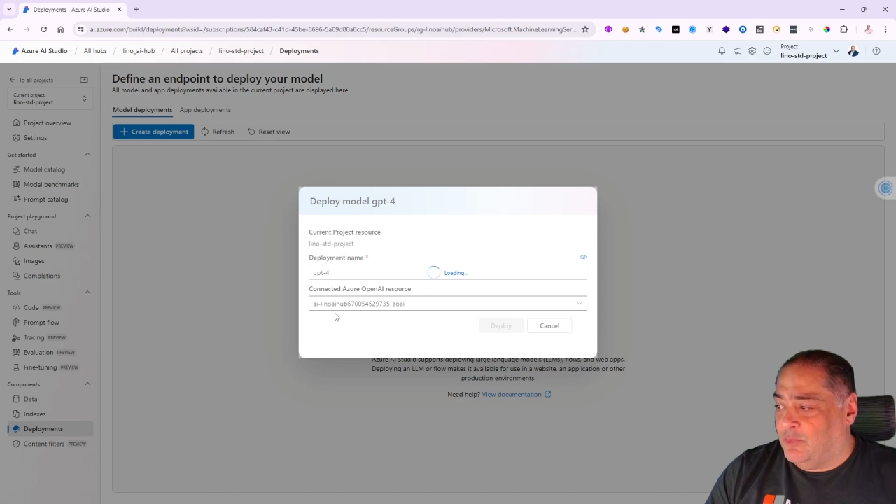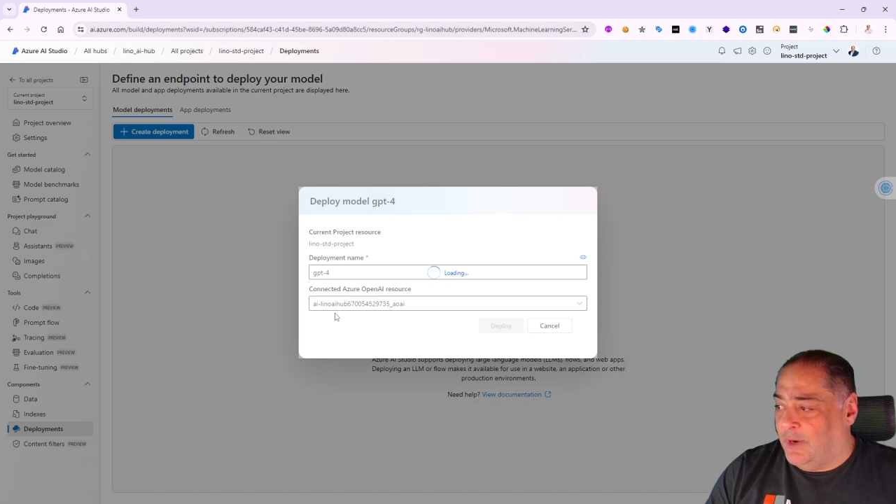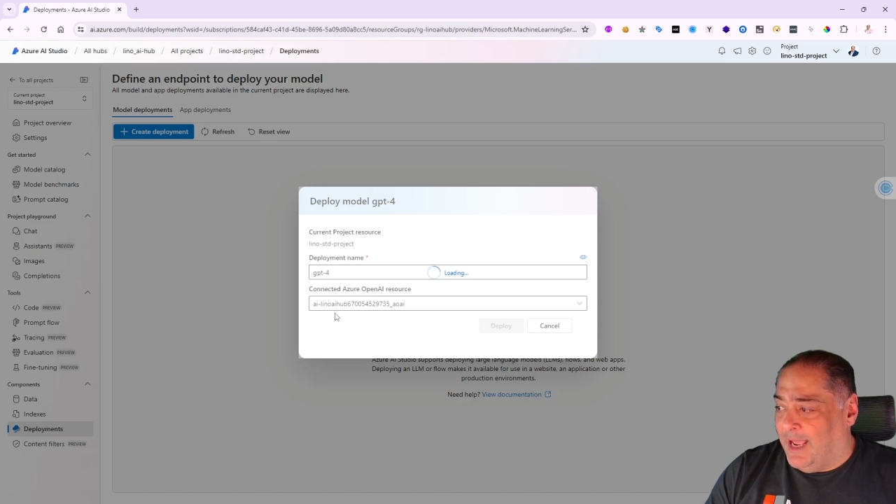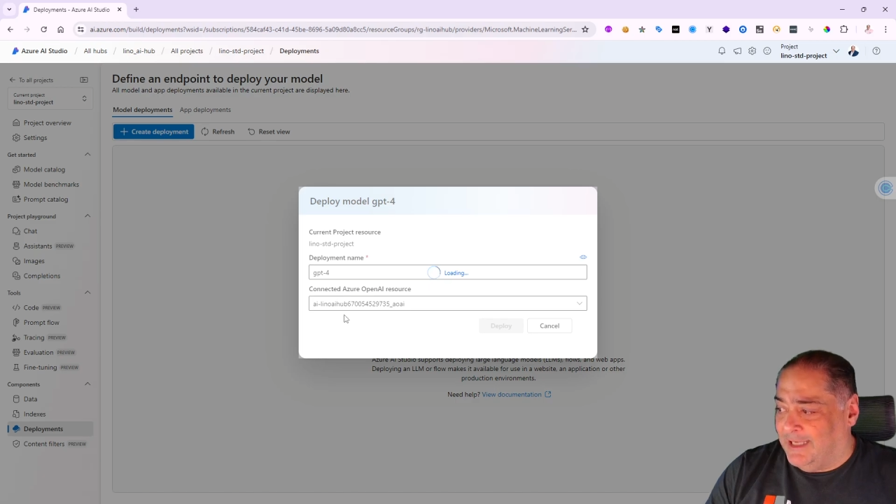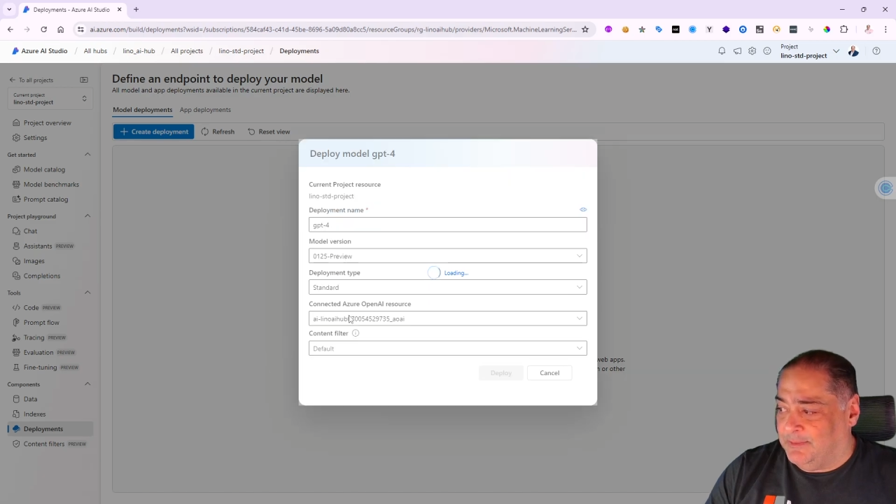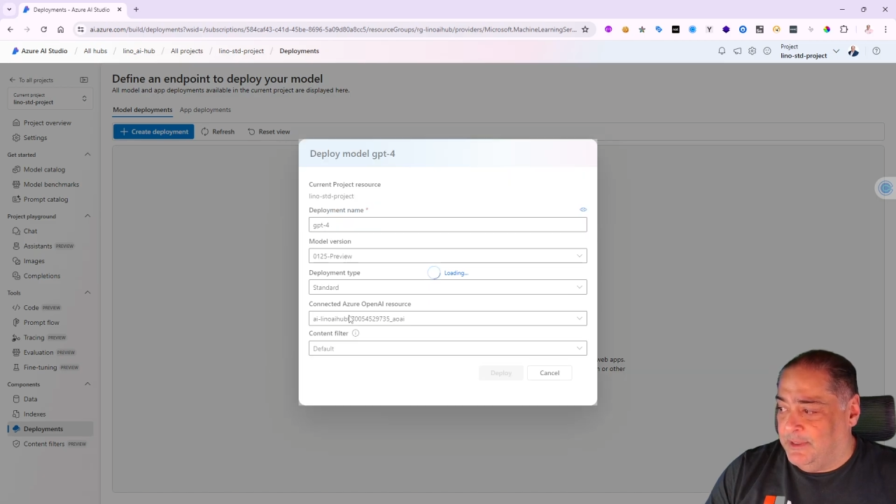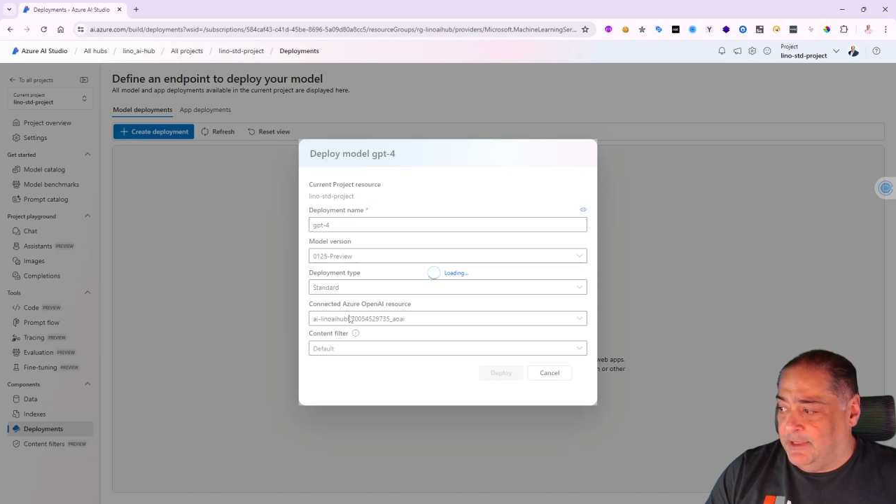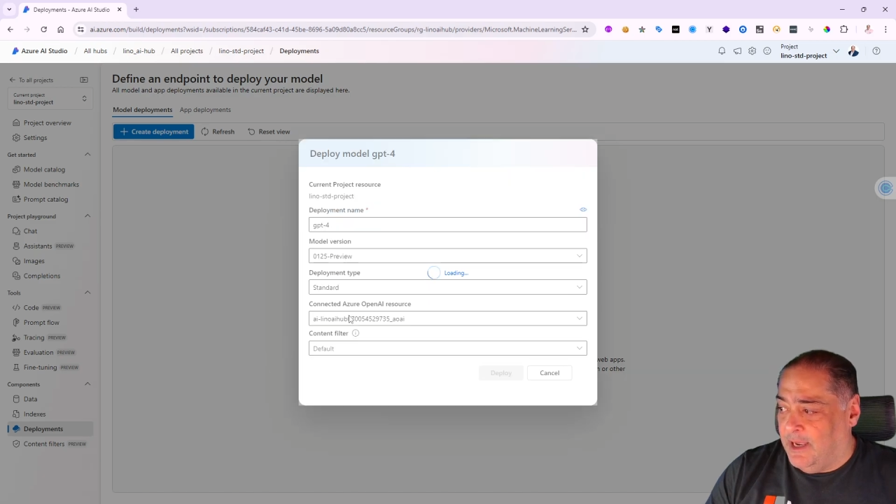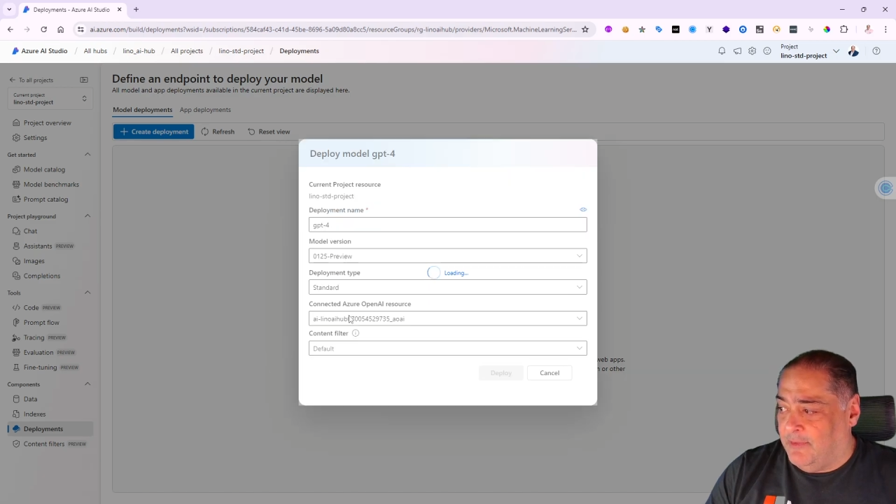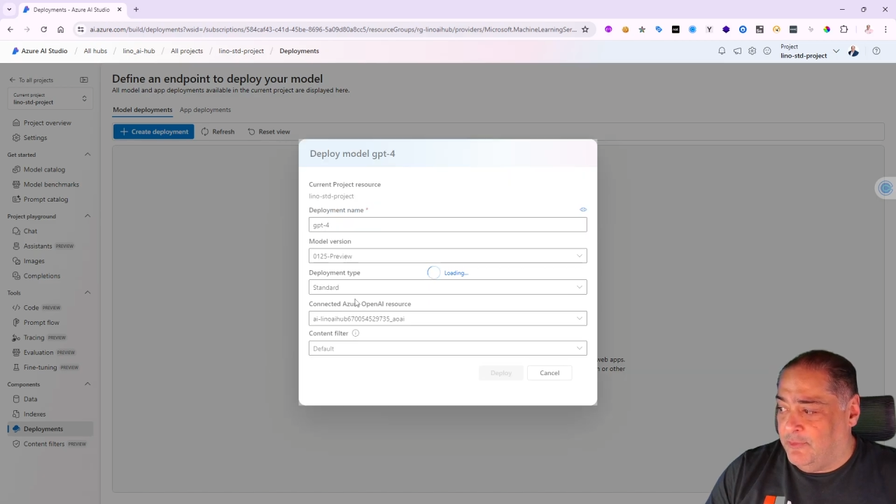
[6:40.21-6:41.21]
will ask
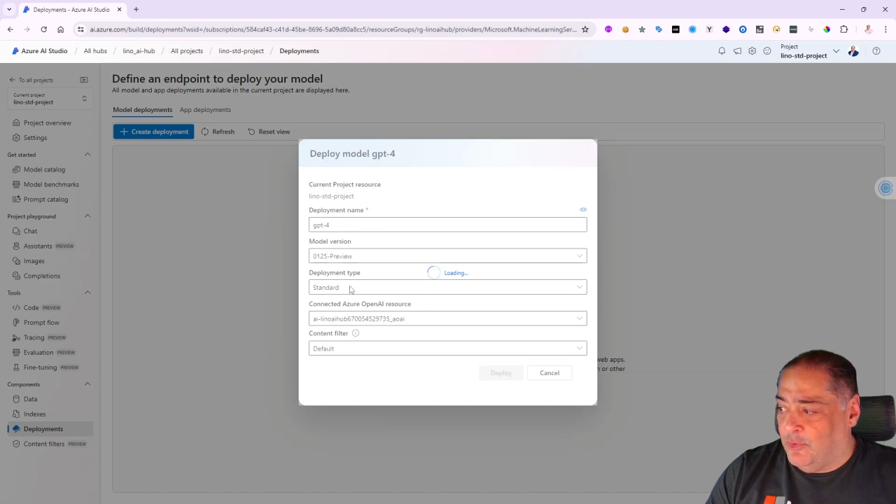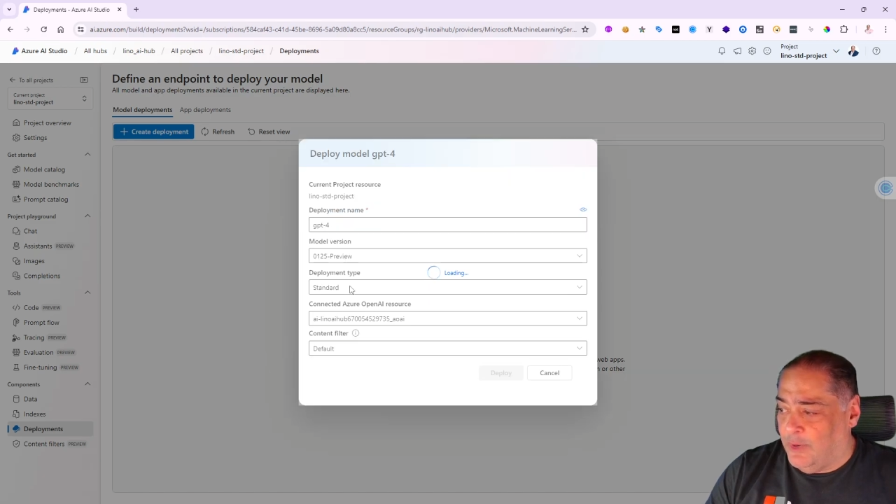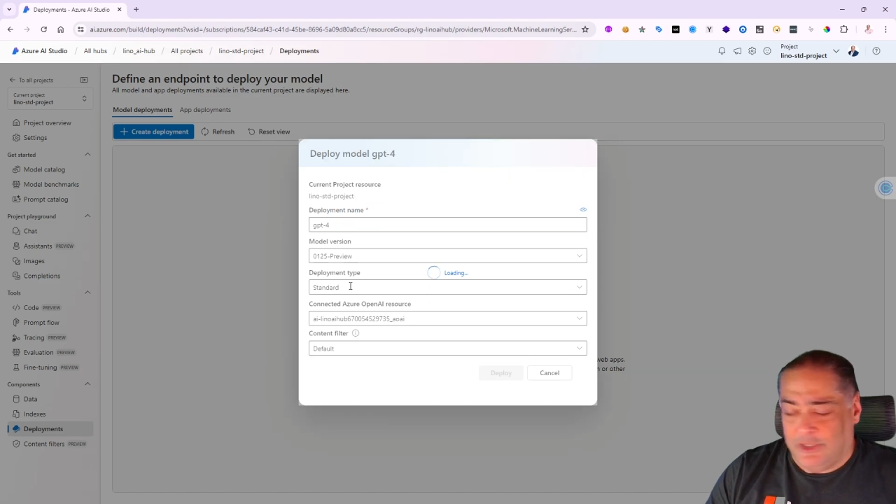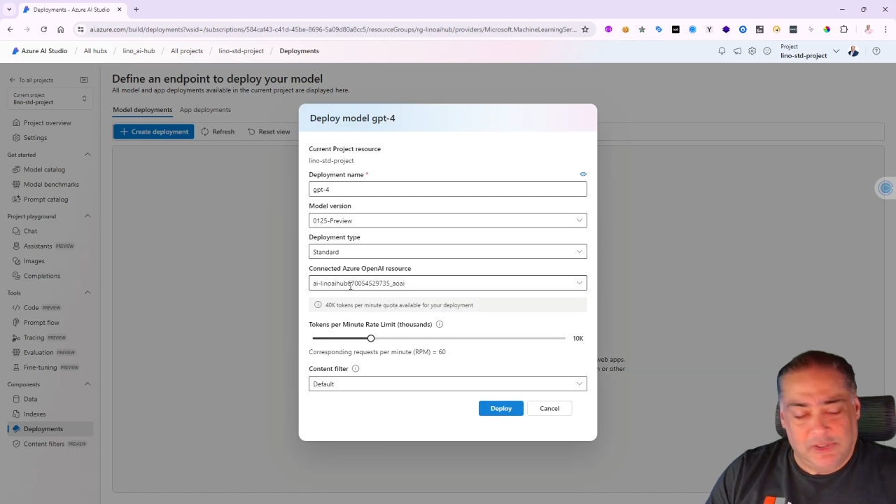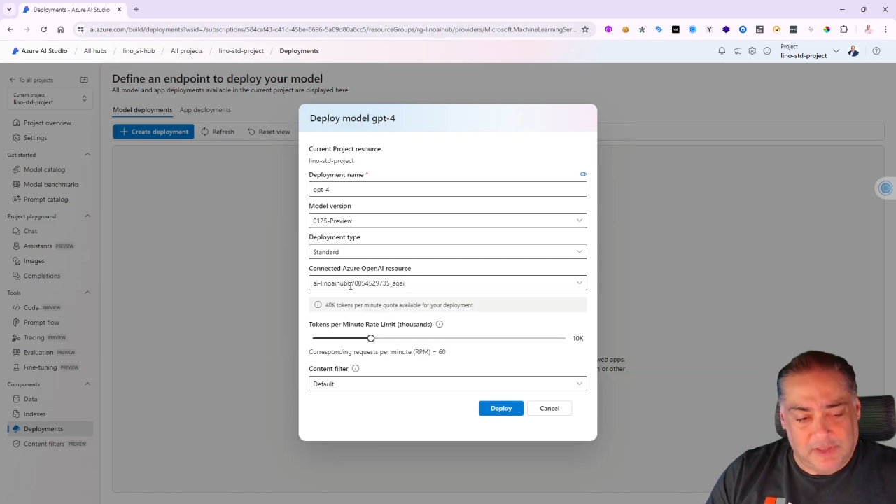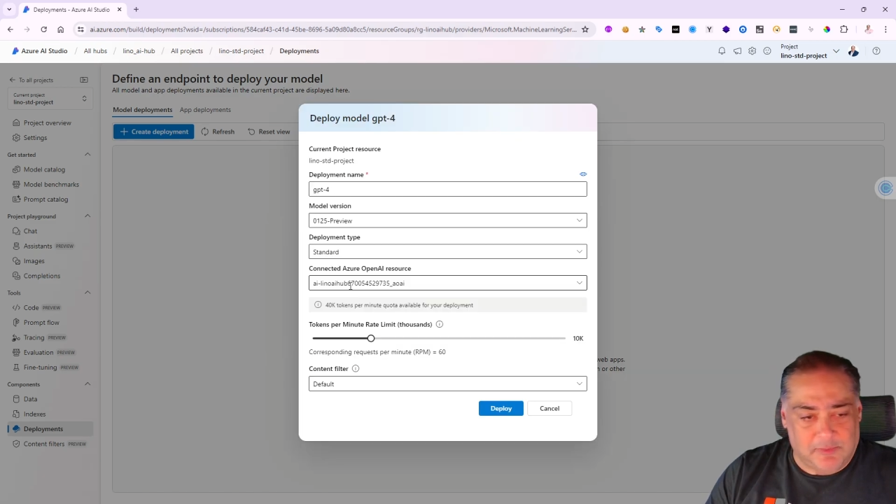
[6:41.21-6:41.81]
me a few questions.